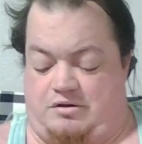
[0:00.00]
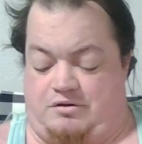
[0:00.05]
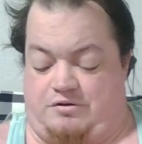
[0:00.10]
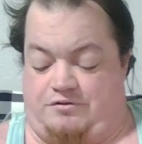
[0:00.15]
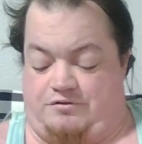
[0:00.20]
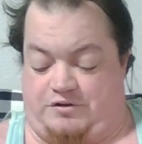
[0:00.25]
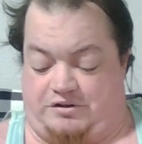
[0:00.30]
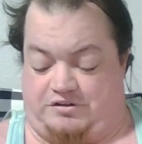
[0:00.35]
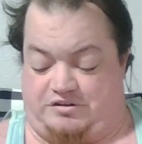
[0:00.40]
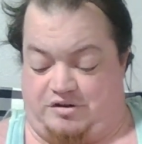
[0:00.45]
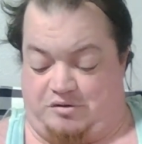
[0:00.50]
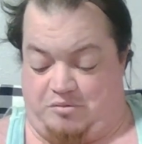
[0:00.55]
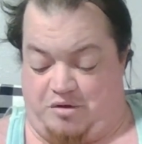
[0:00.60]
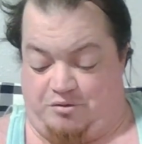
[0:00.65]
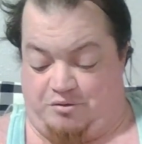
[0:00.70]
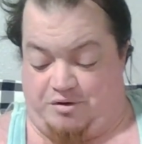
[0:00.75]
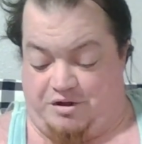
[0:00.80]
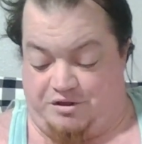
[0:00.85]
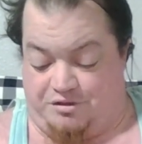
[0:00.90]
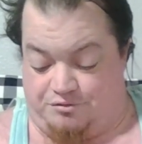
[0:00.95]
futzing my
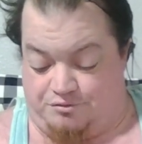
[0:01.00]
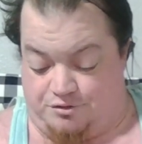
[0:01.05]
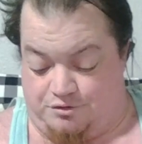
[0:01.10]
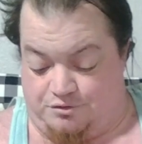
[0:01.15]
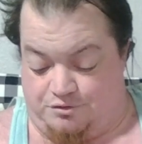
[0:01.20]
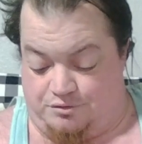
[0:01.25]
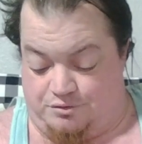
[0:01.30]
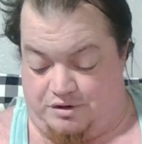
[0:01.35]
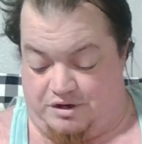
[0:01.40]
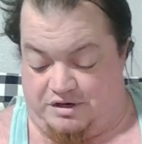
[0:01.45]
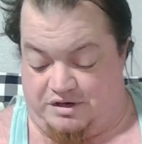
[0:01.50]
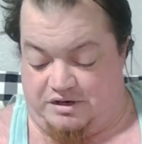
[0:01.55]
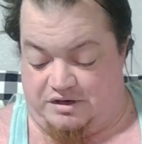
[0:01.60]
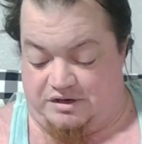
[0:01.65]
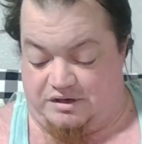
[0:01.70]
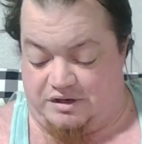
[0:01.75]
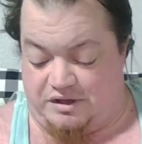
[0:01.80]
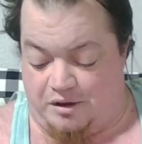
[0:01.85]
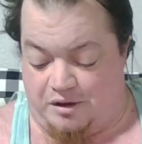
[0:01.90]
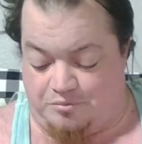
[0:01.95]
way through and
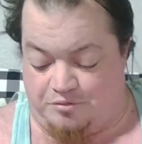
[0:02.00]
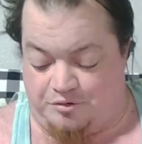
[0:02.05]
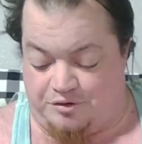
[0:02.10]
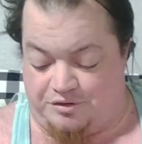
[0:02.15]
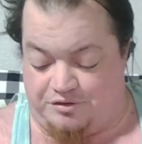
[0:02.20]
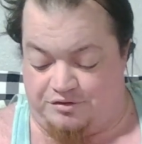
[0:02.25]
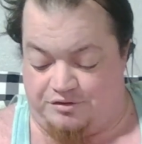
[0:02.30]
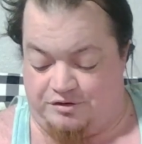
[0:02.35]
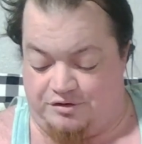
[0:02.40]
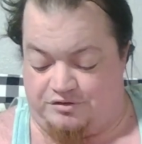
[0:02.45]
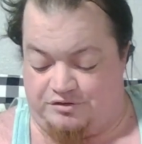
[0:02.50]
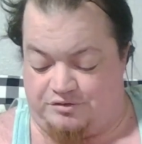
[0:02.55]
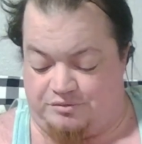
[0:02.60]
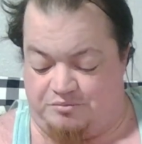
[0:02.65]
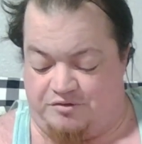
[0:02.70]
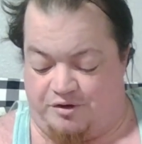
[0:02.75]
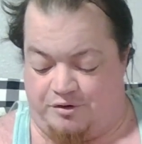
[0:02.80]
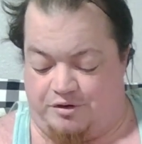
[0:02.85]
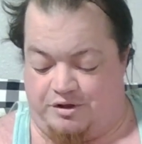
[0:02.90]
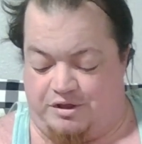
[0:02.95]
ending up with
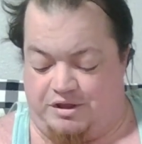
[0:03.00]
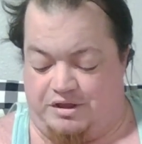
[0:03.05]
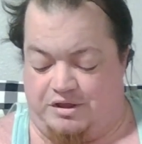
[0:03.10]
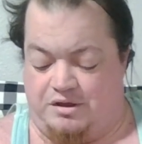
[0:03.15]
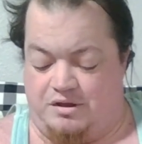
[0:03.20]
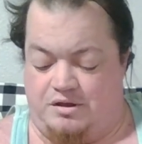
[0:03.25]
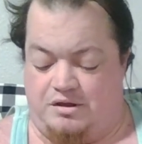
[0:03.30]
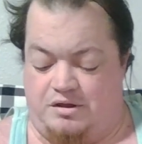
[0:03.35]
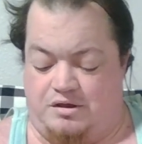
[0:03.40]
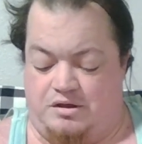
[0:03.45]
some very